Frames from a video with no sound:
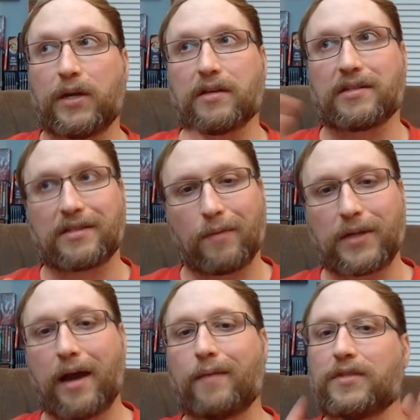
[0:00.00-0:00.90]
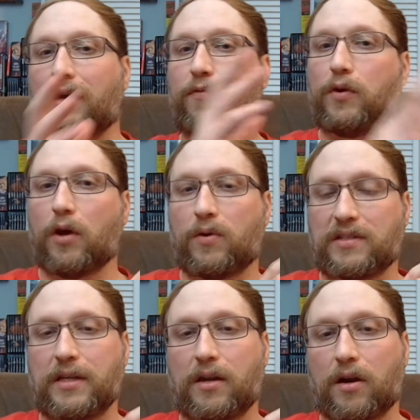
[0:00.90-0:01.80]
because sometimes if you go to
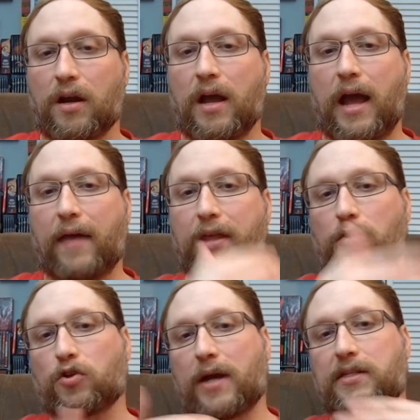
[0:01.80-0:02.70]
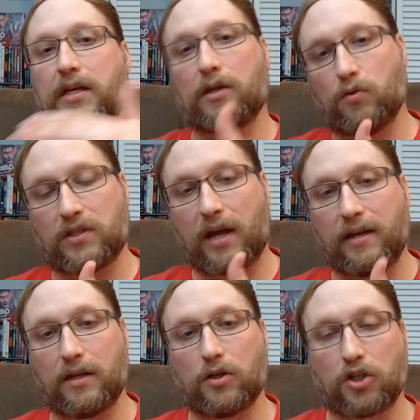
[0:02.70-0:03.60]
Scener and then it tries to get you
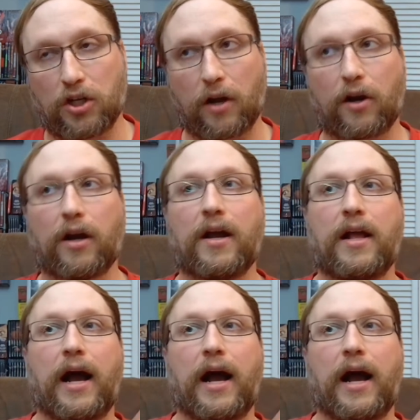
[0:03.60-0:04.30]
signed into Shudder,